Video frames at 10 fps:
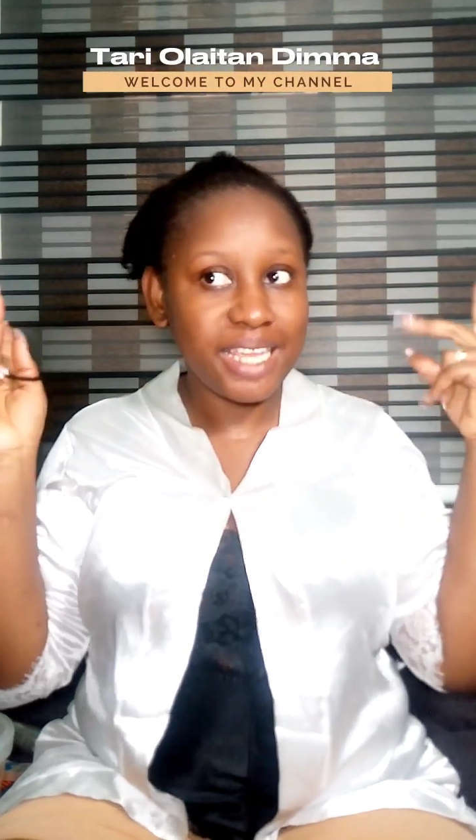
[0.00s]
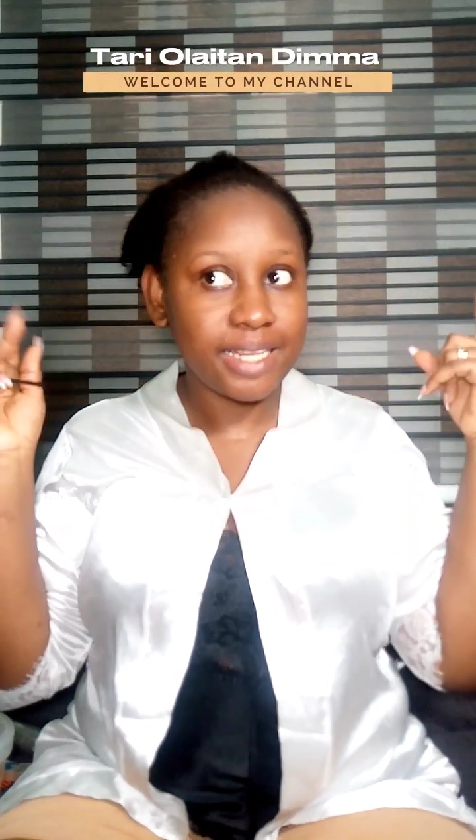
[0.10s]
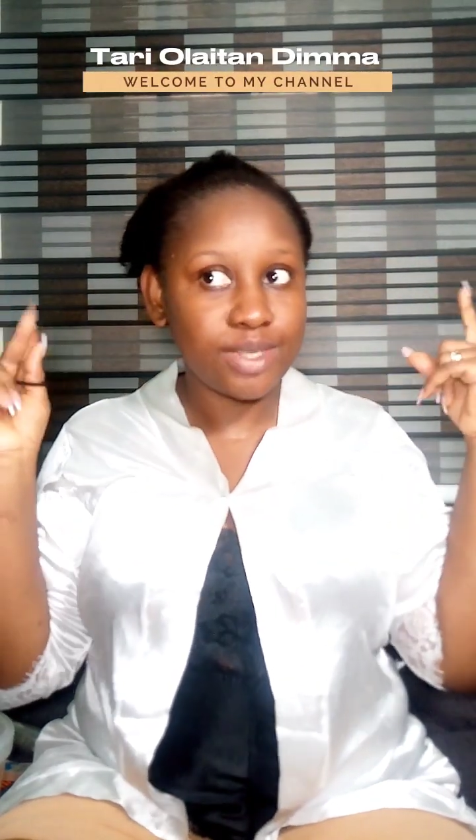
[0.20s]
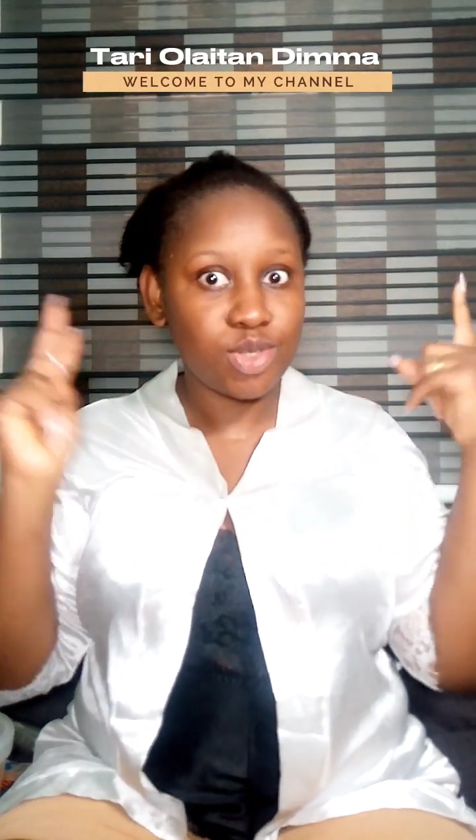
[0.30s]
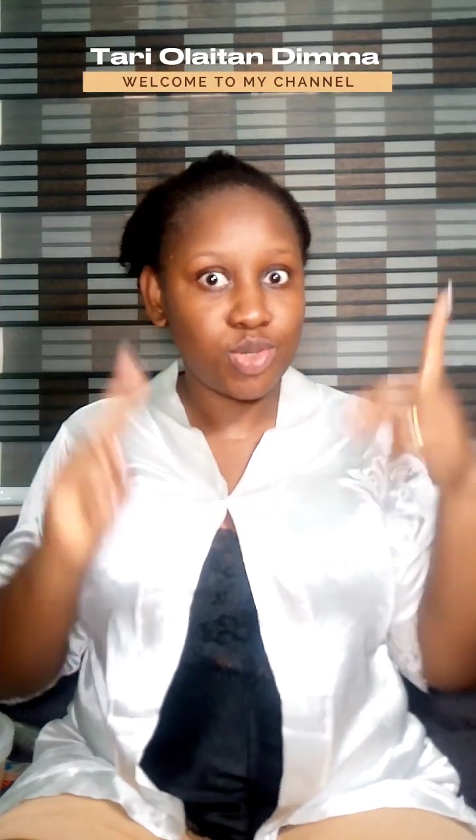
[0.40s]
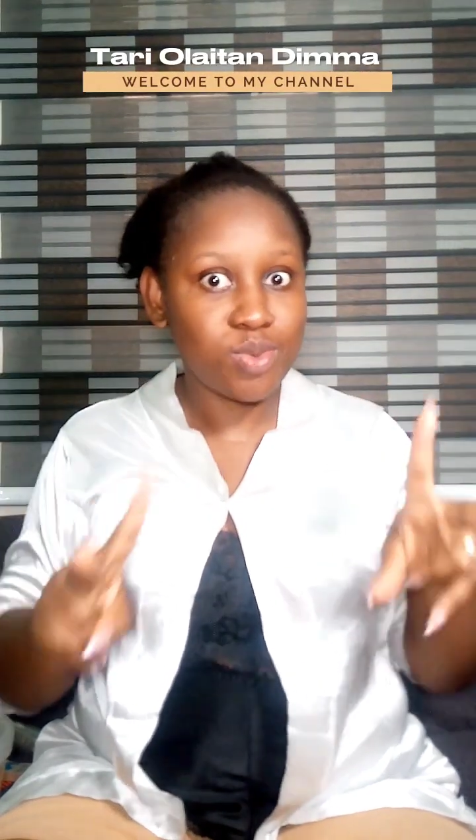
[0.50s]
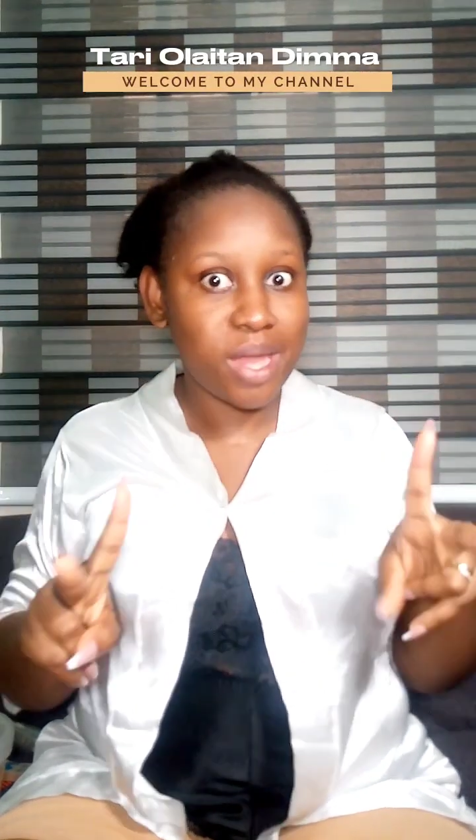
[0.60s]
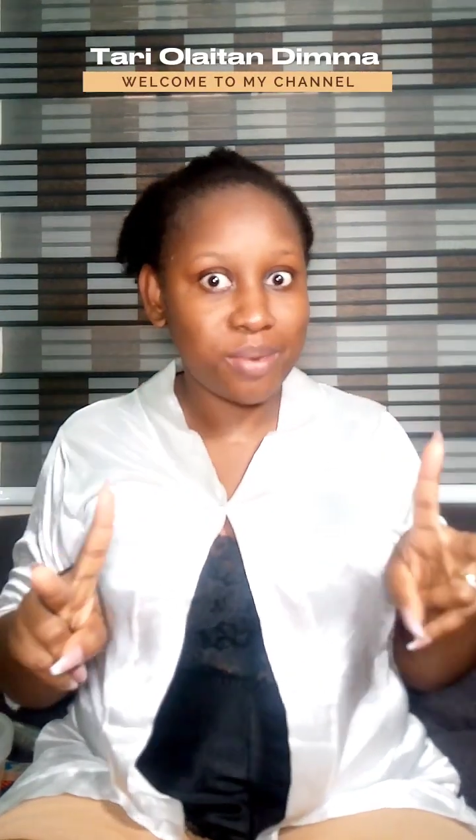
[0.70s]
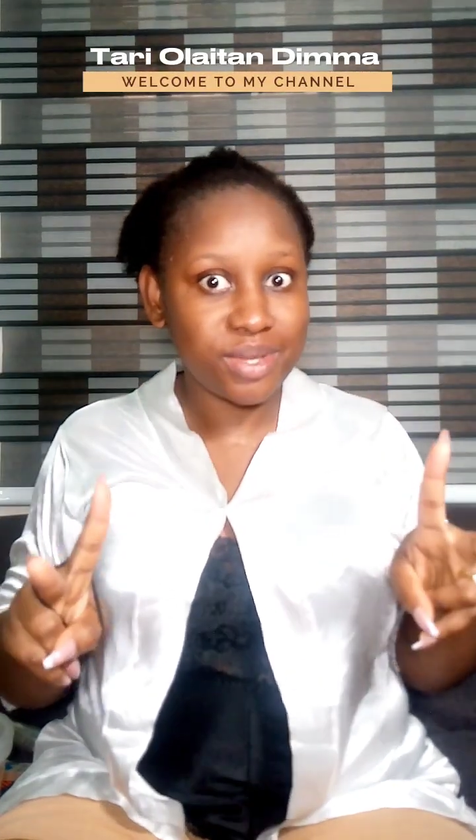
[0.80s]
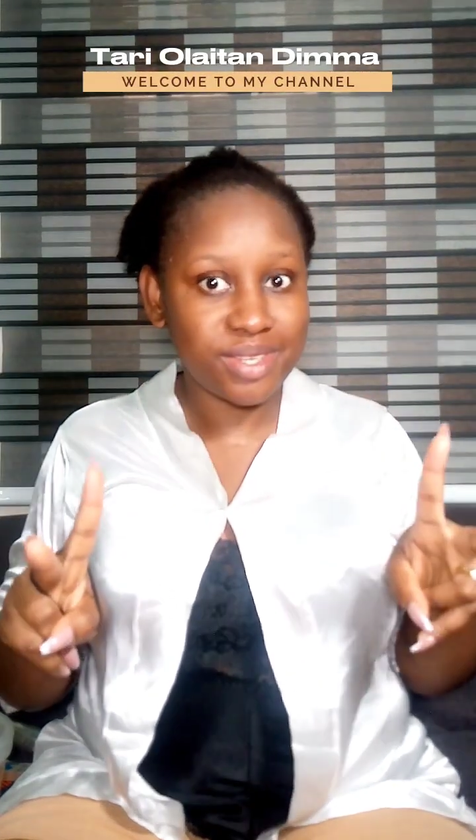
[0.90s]
in
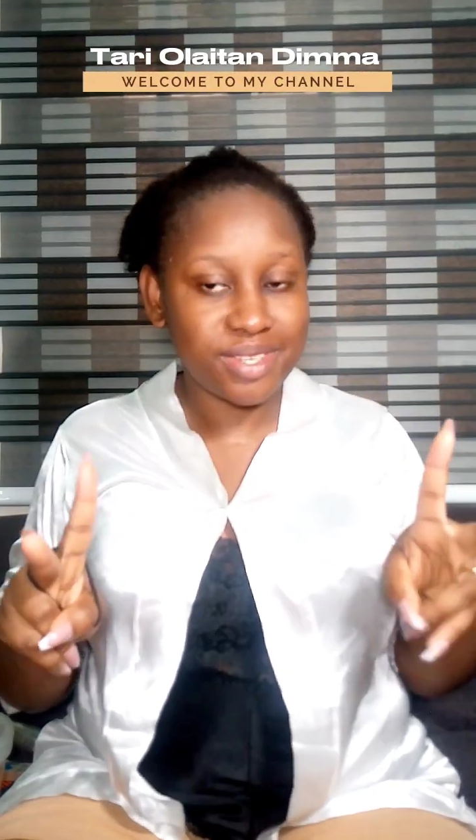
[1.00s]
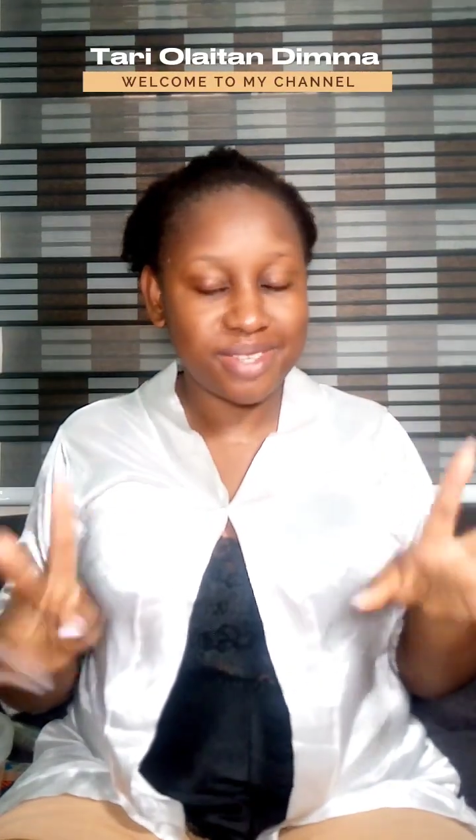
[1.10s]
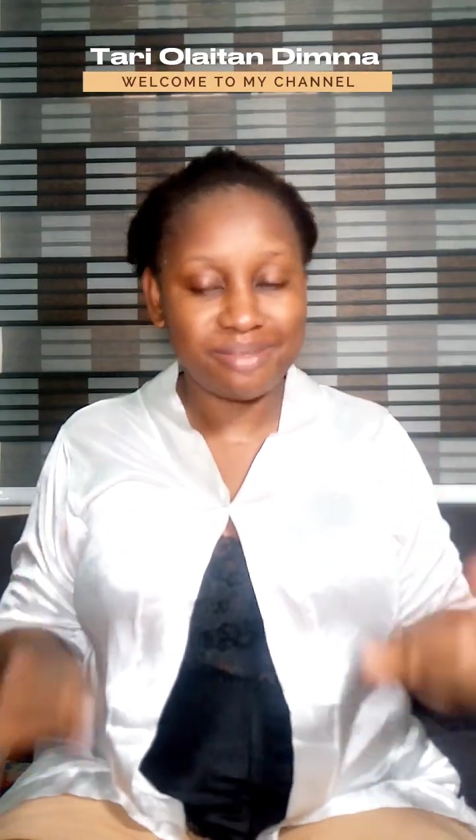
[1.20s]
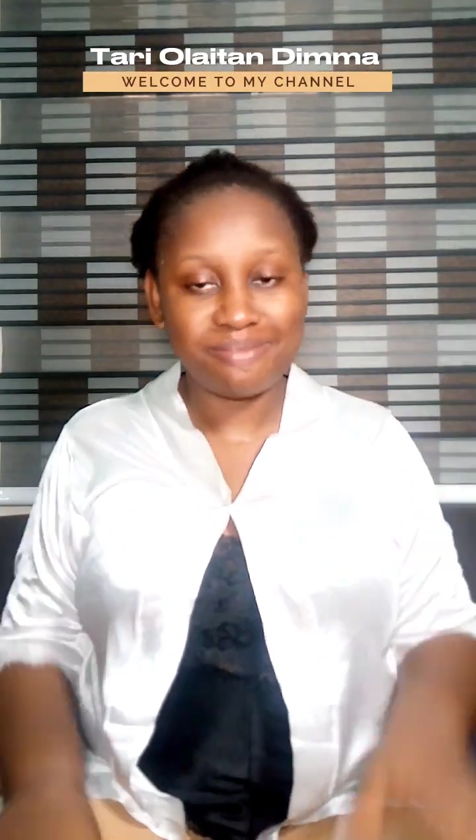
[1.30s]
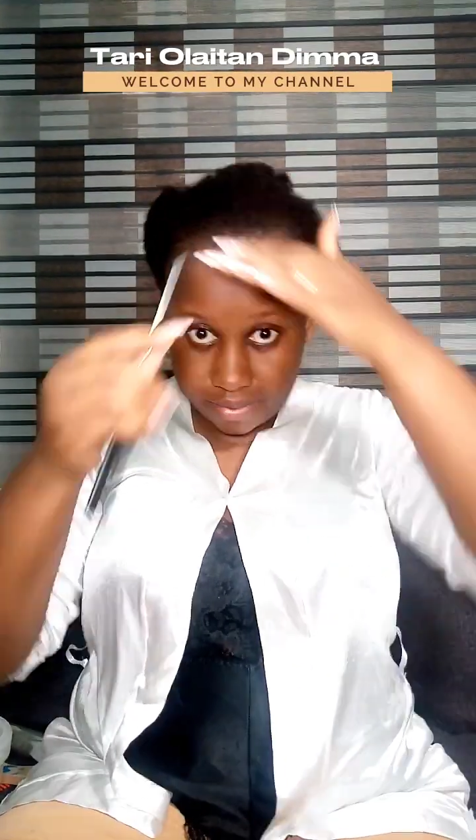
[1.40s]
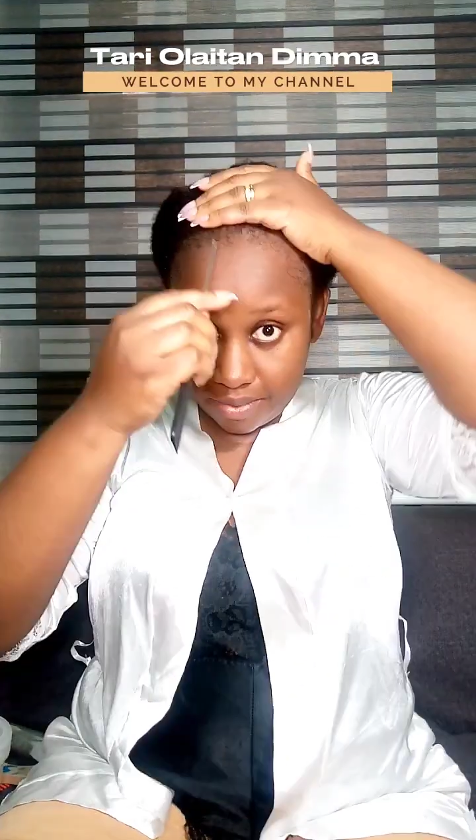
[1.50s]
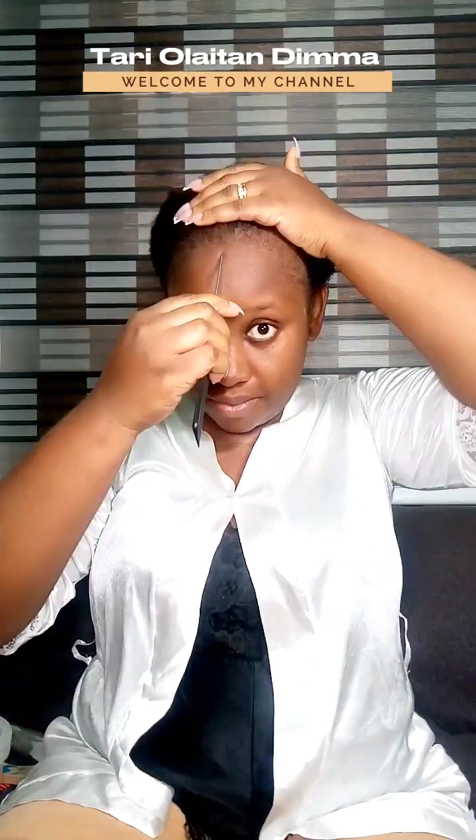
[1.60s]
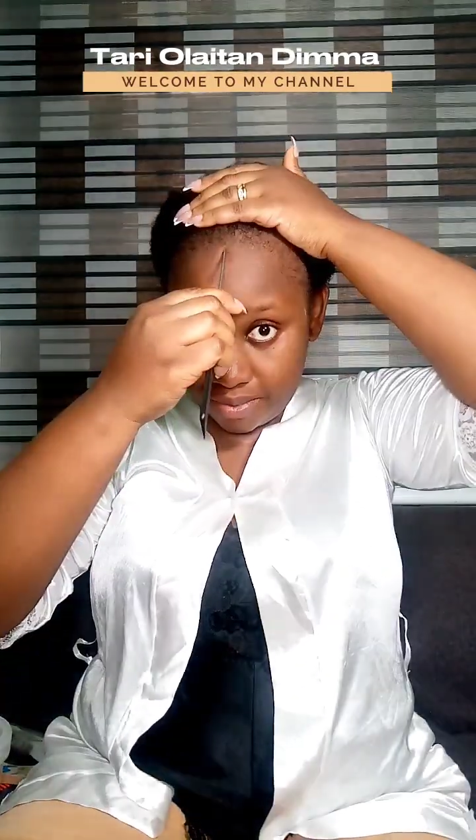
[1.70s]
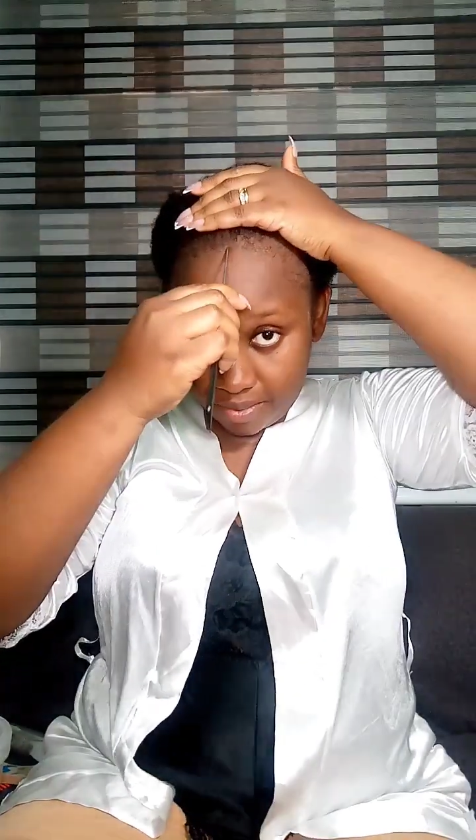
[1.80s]
2 hours.